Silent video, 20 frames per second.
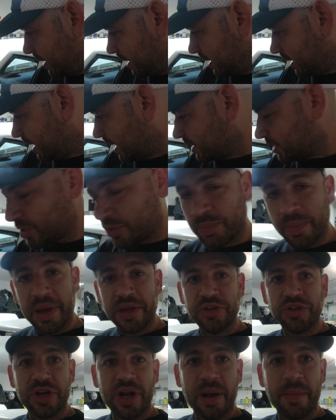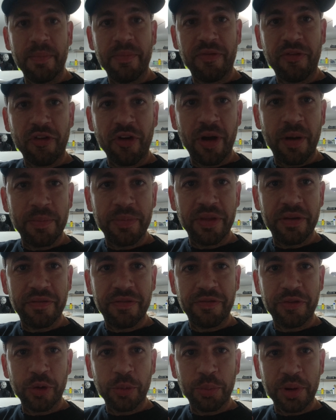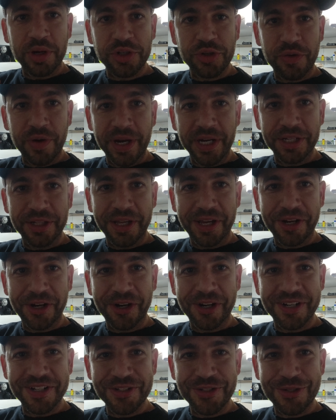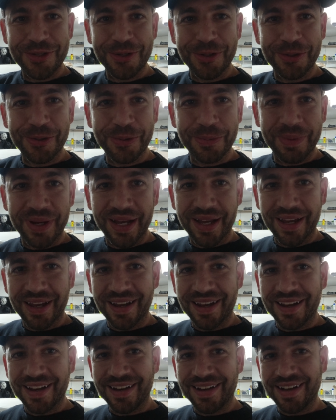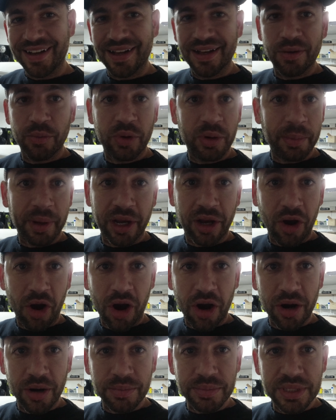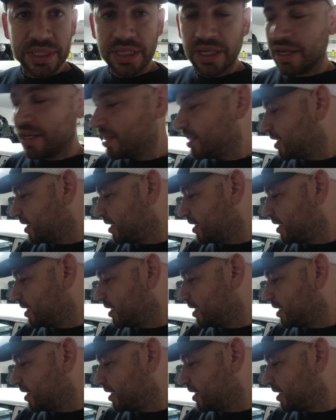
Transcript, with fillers: but I just measured up from the fuel pressure regulator to my one of my carbs,